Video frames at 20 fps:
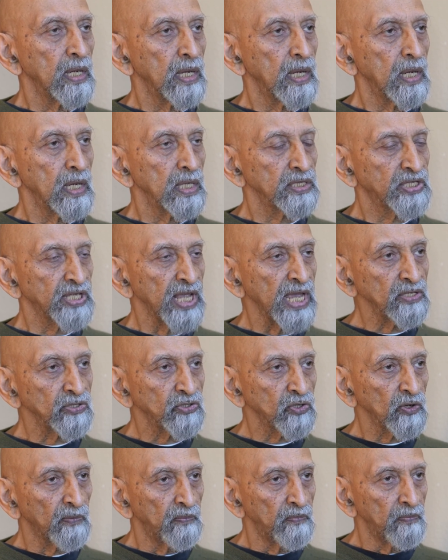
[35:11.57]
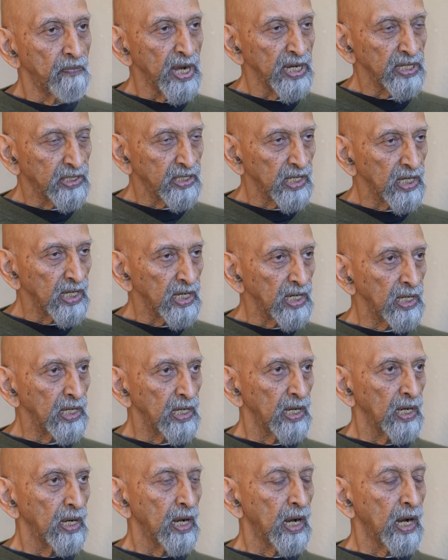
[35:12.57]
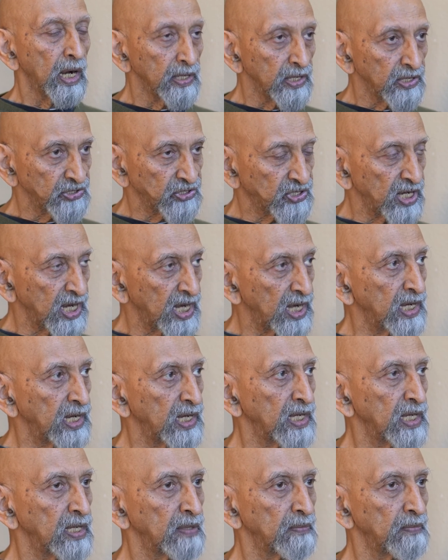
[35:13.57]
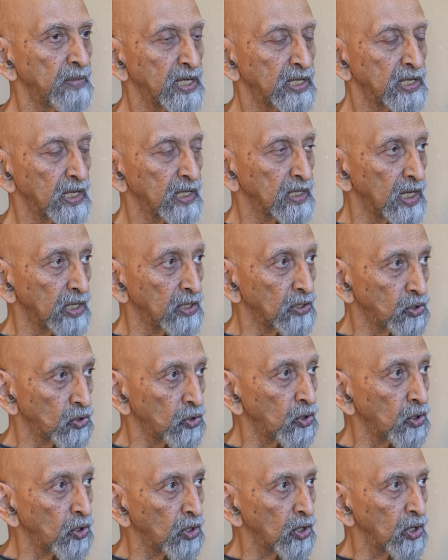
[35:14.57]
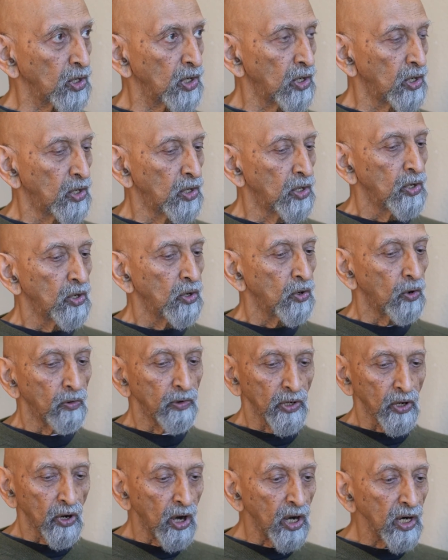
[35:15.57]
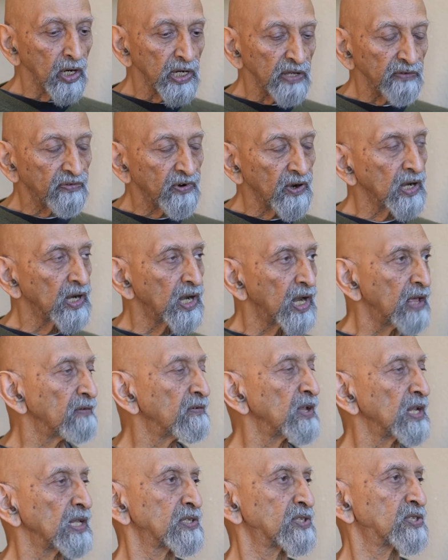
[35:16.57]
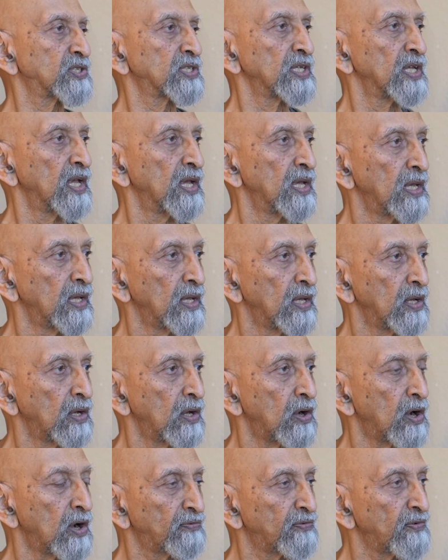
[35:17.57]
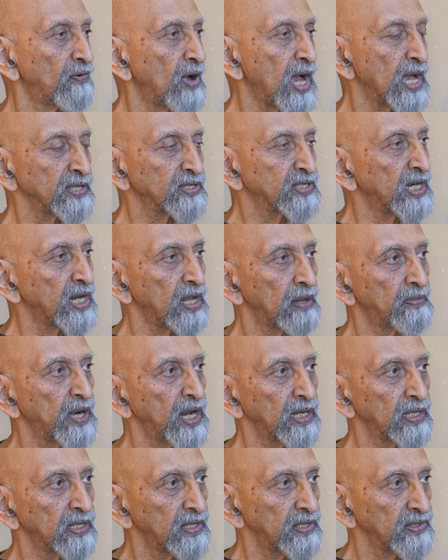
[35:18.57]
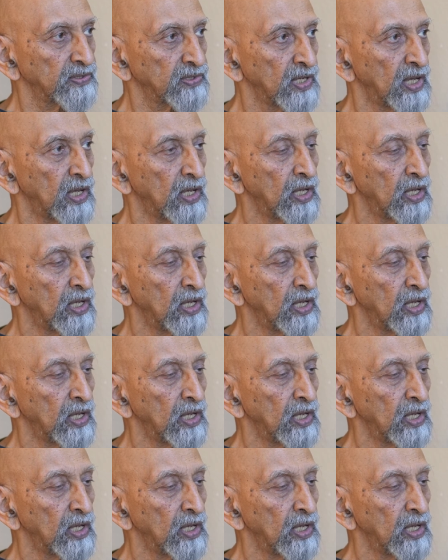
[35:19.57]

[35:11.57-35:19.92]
a sense of better understanding, better control over all different levels of asana practice,